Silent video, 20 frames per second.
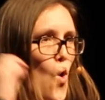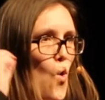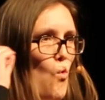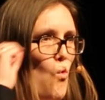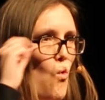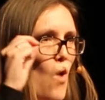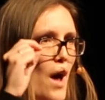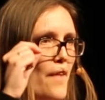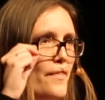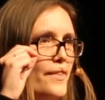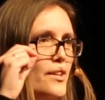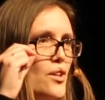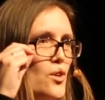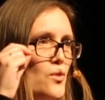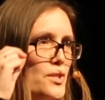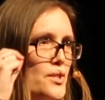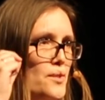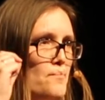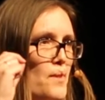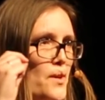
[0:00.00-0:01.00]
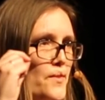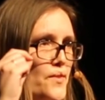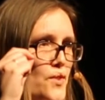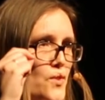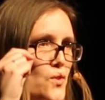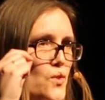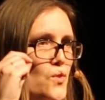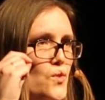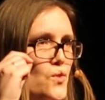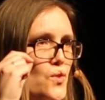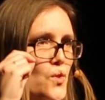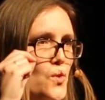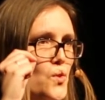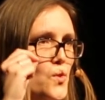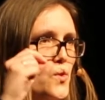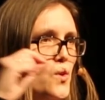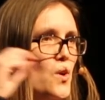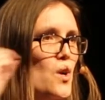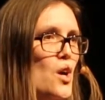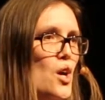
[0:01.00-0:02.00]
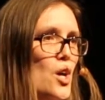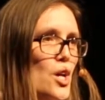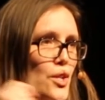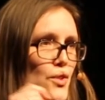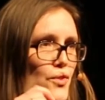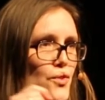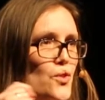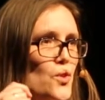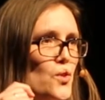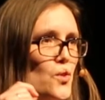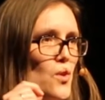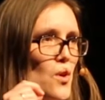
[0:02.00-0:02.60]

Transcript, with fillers: One corresponds to two, two